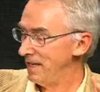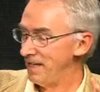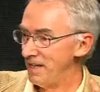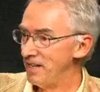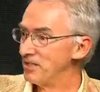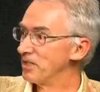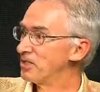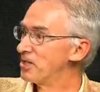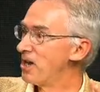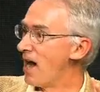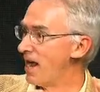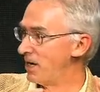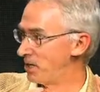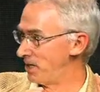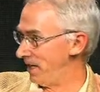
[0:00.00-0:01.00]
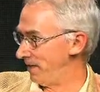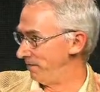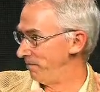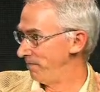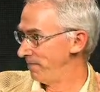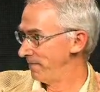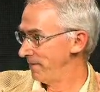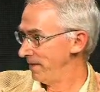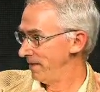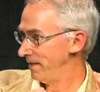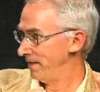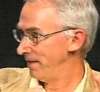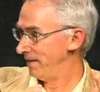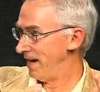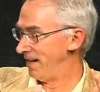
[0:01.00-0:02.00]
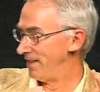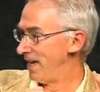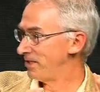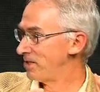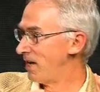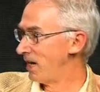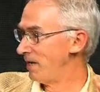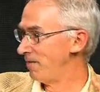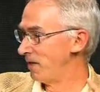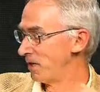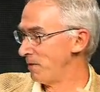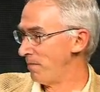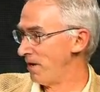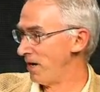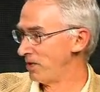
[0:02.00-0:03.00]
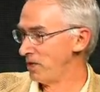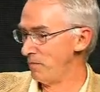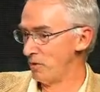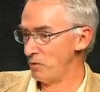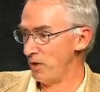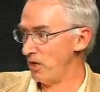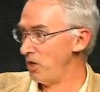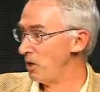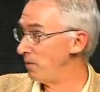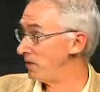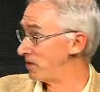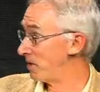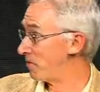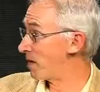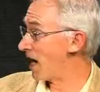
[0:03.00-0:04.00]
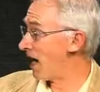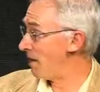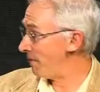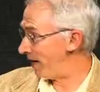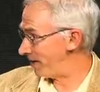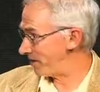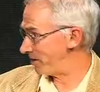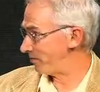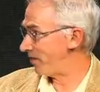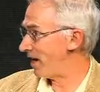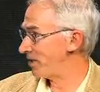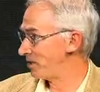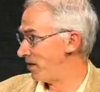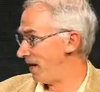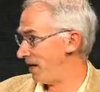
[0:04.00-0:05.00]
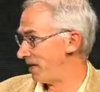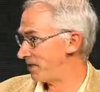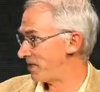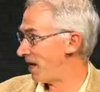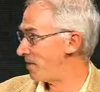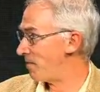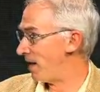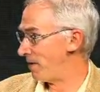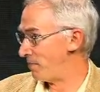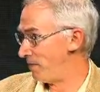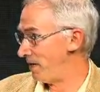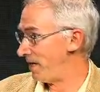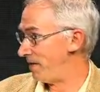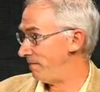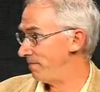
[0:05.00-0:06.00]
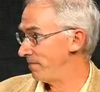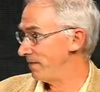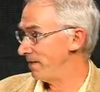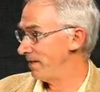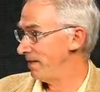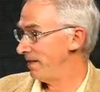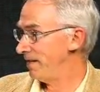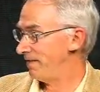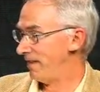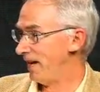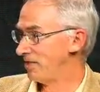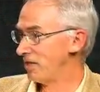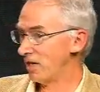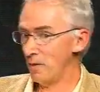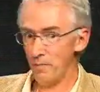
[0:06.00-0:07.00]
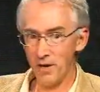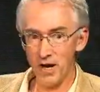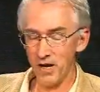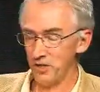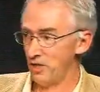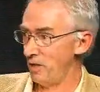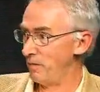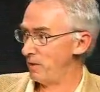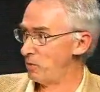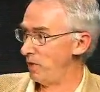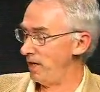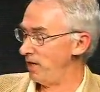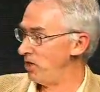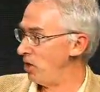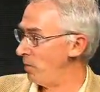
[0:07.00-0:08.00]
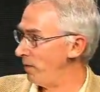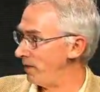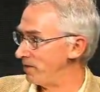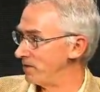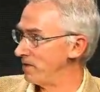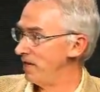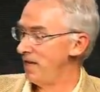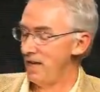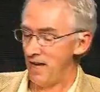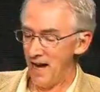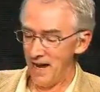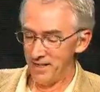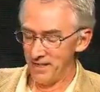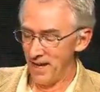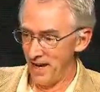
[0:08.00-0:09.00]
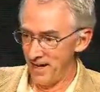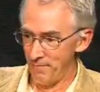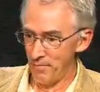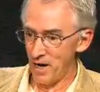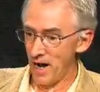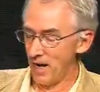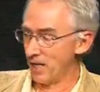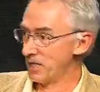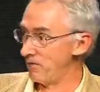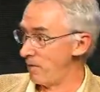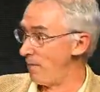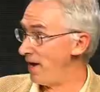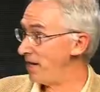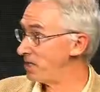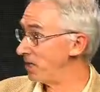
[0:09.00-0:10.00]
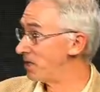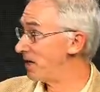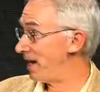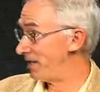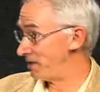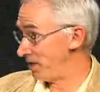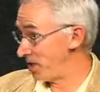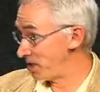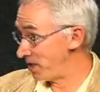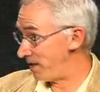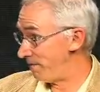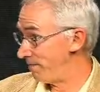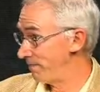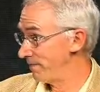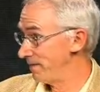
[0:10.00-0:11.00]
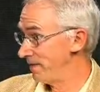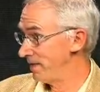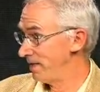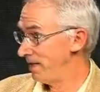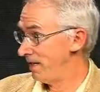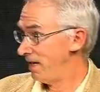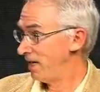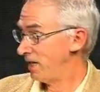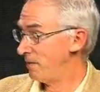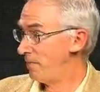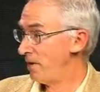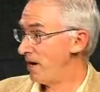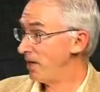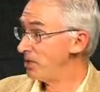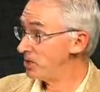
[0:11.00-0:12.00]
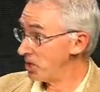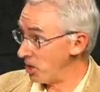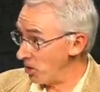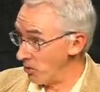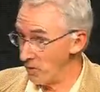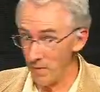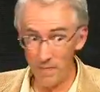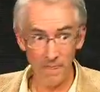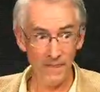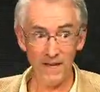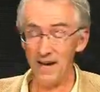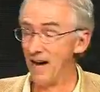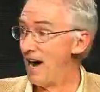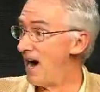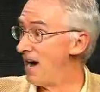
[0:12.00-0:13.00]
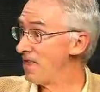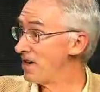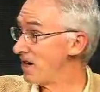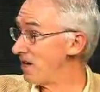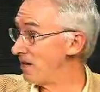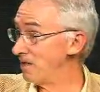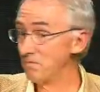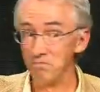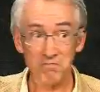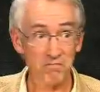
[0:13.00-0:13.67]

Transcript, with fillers: is astonishing. And that's not even a comparison between humans and primates, as fascinating mm -hmm. as that might be. That's a comparison between humans as a product of a major transition compared to other